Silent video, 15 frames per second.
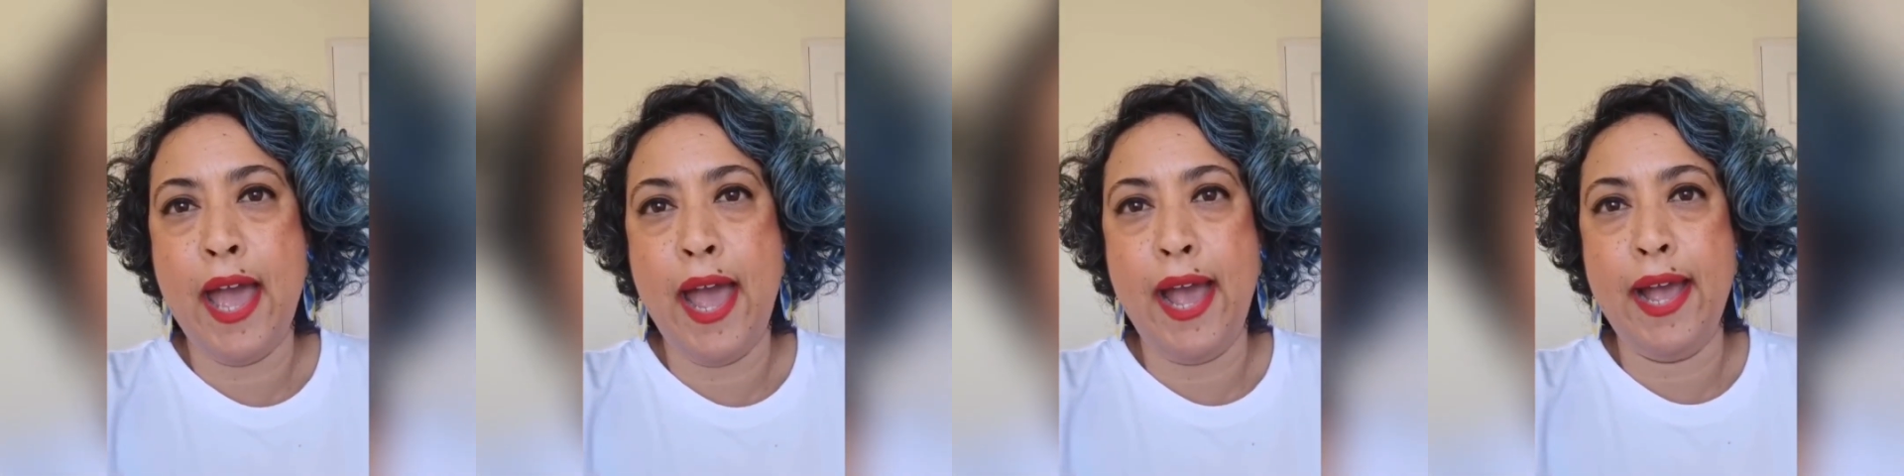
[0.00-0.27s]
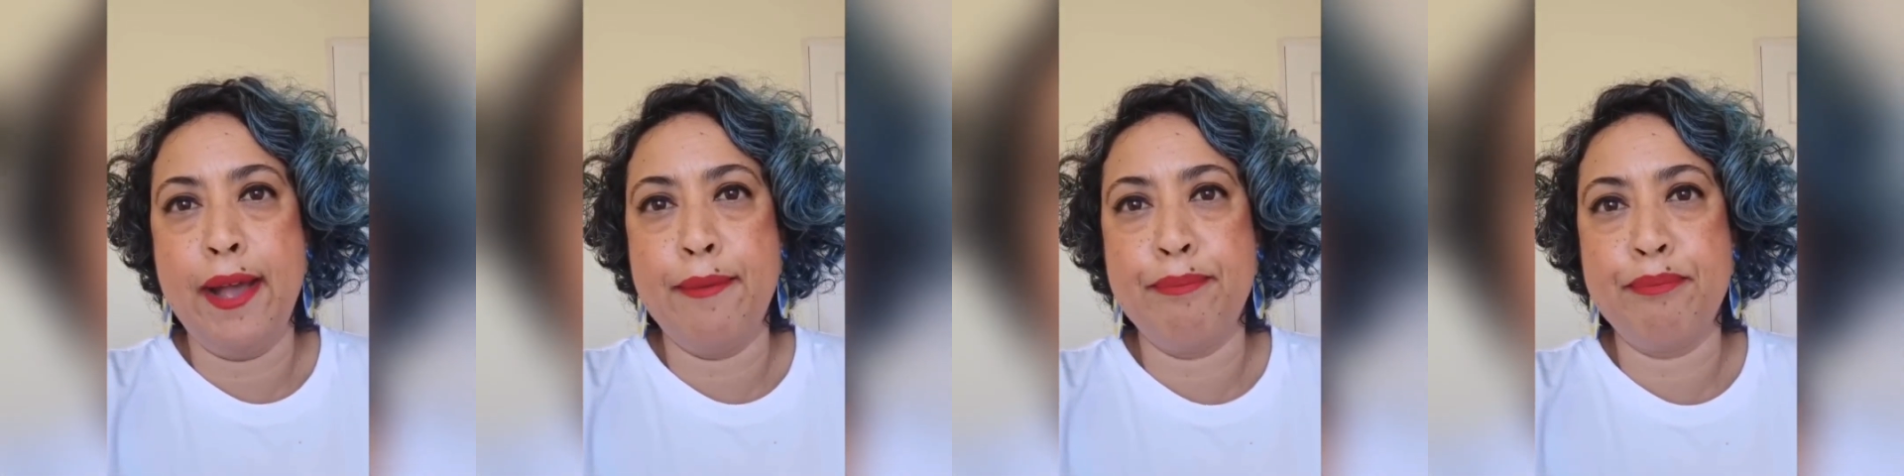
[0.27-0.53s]

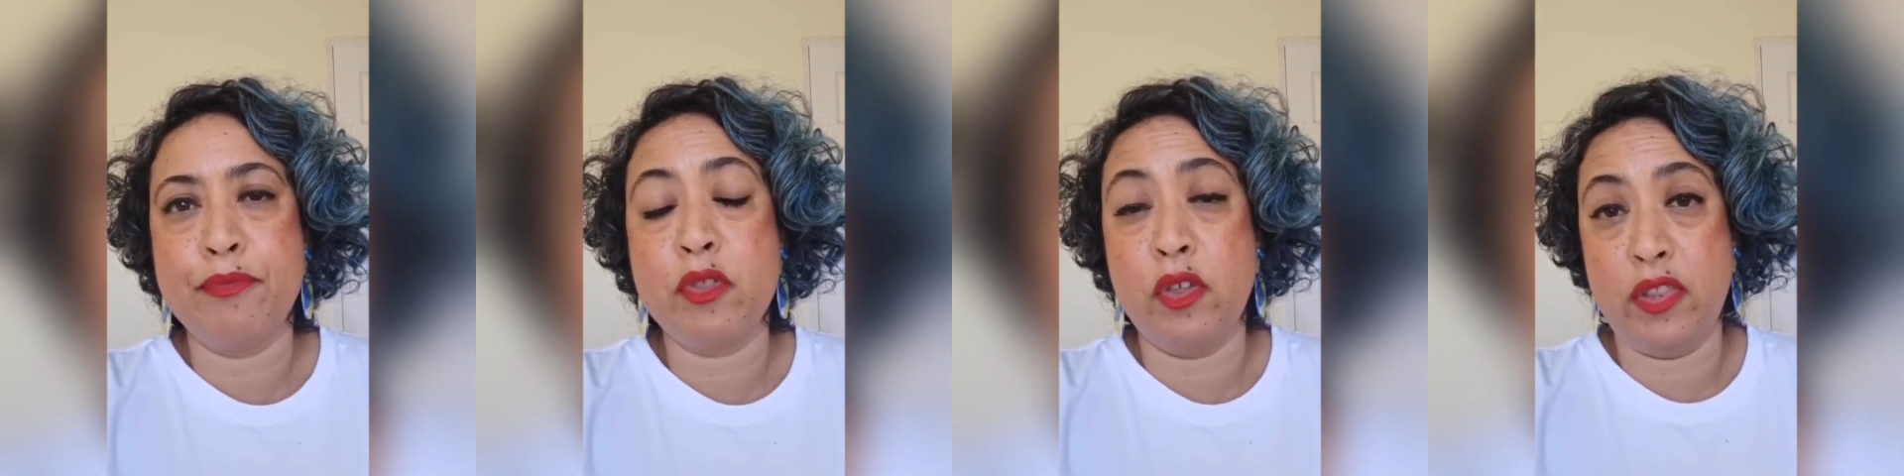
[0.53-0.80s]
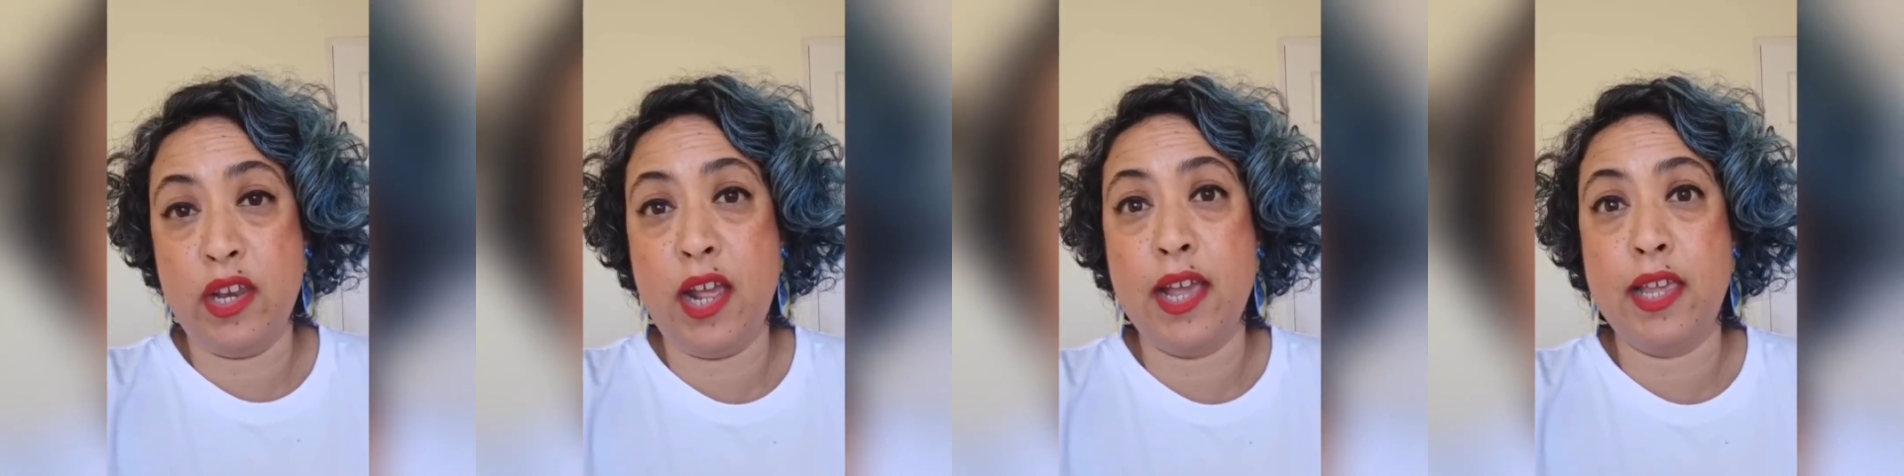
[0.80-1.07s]
so
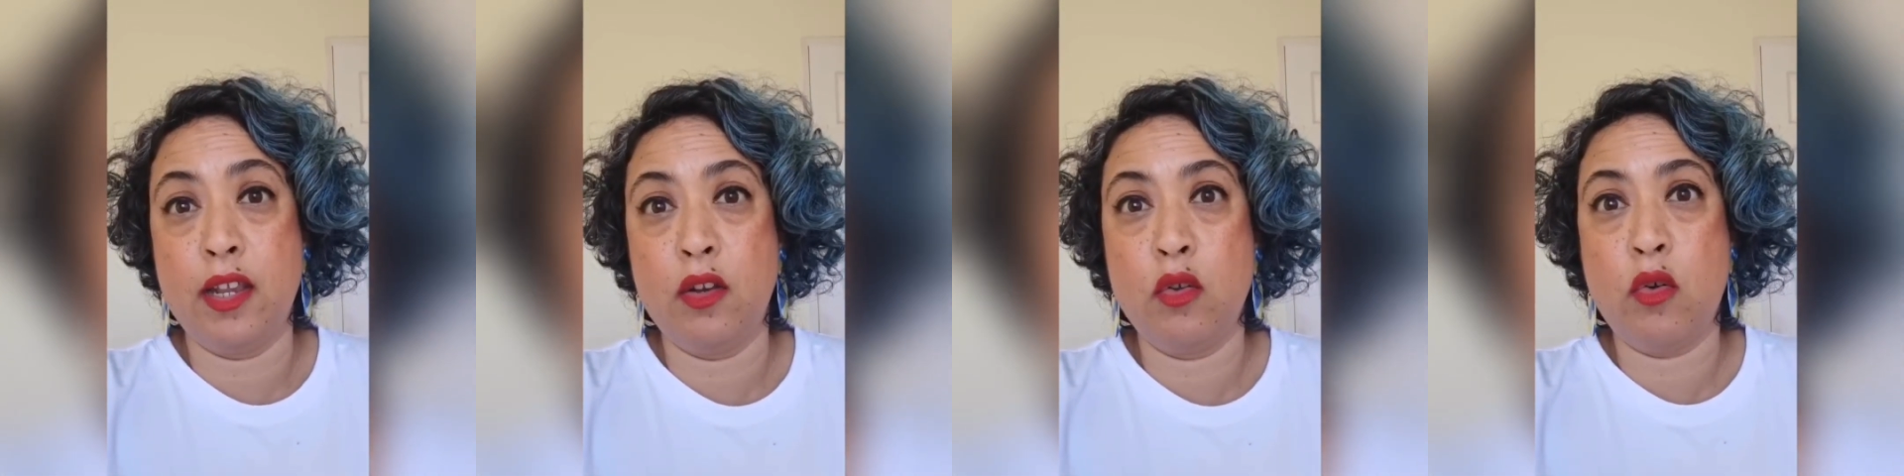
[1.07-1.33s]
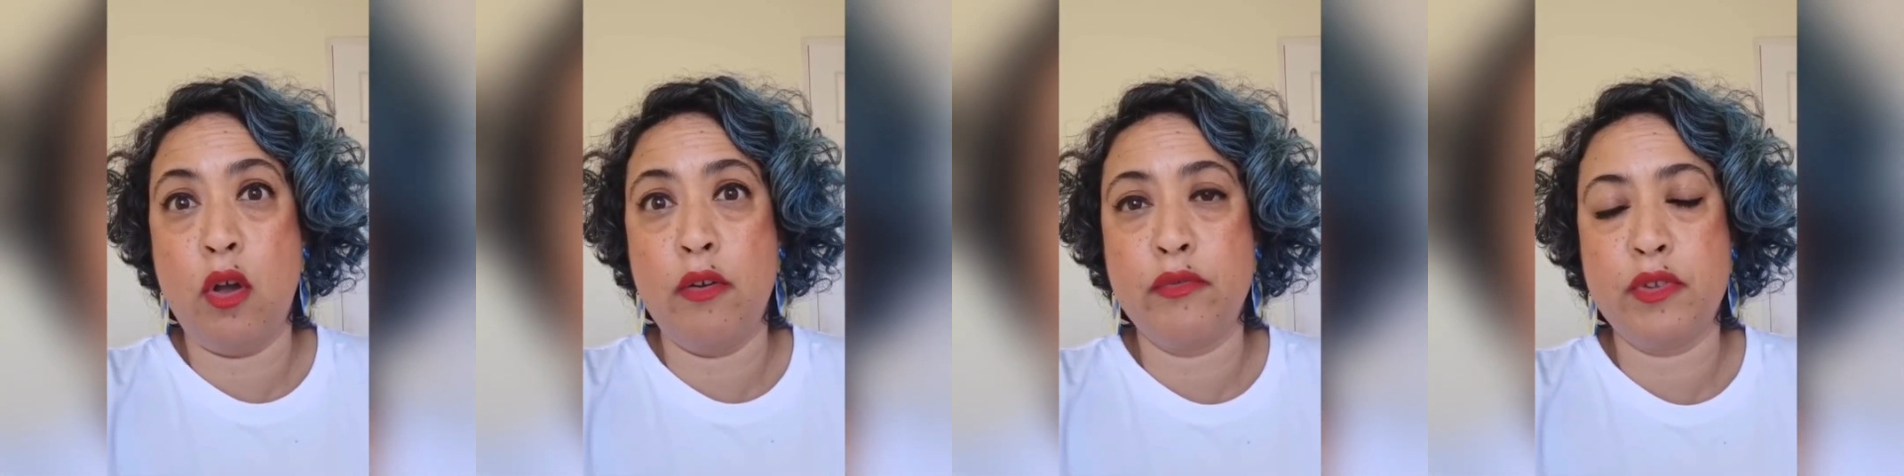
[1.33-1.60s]
that I can
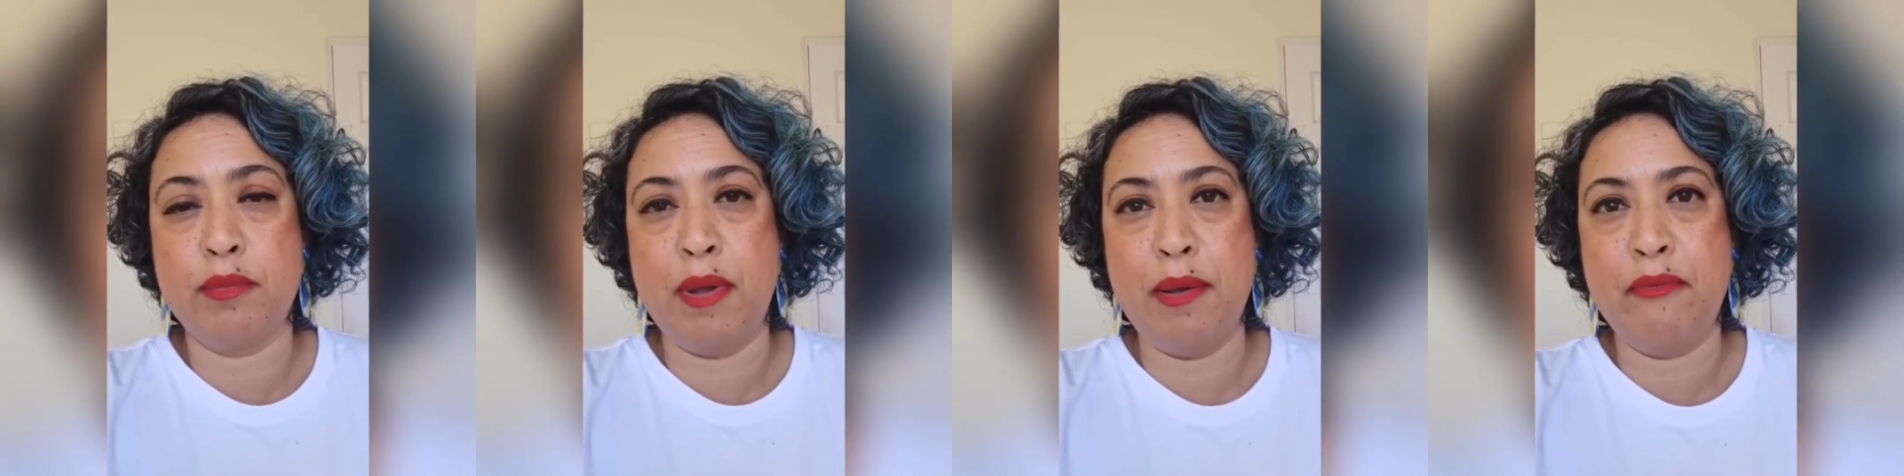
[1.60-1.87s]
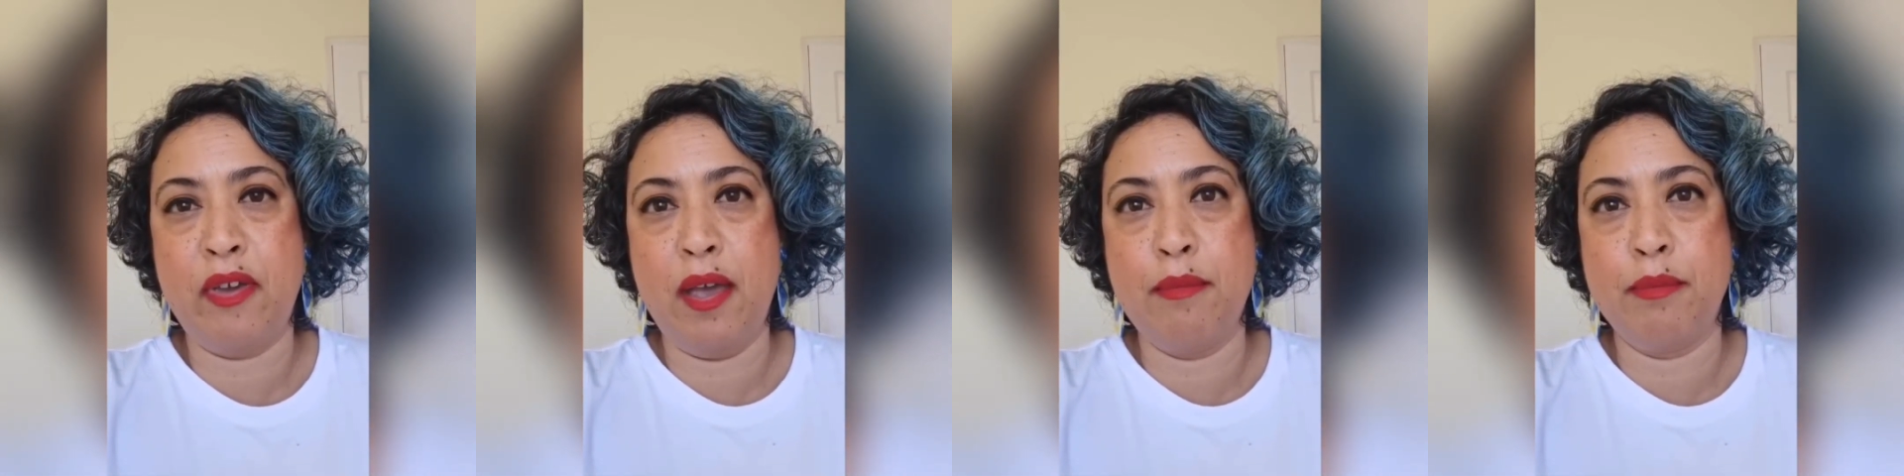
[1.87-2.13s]
look after my
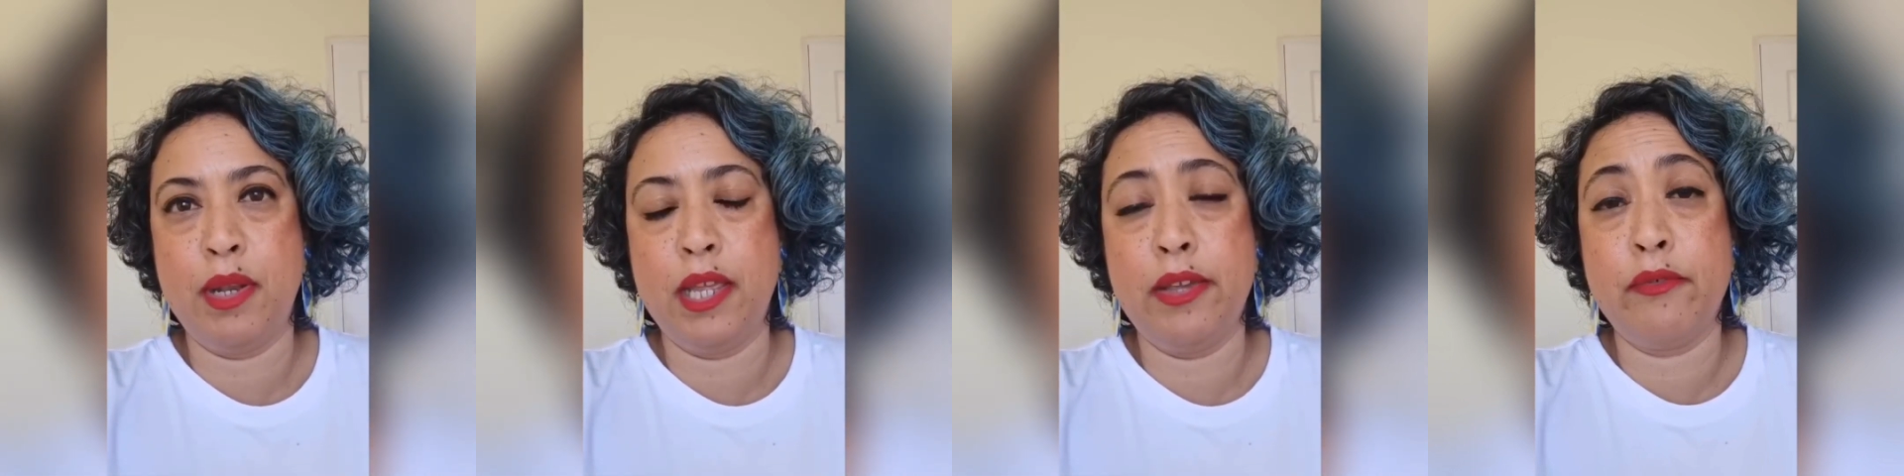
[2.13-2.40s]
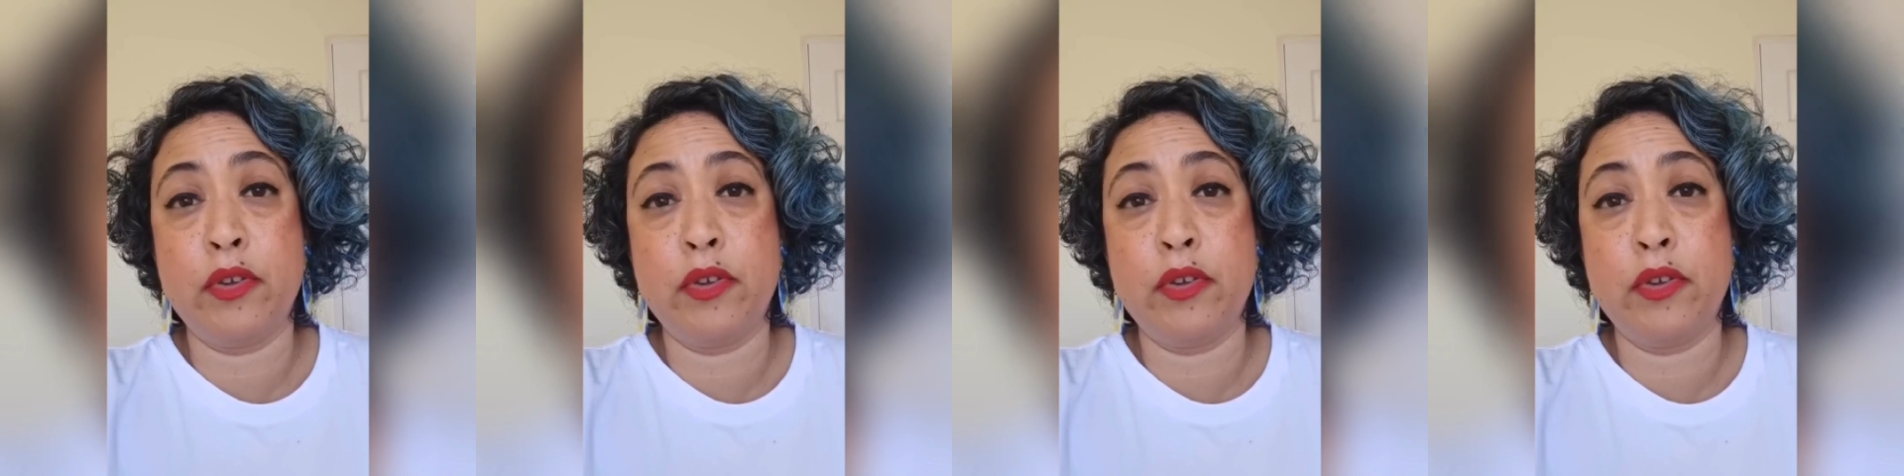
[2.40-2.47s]
family.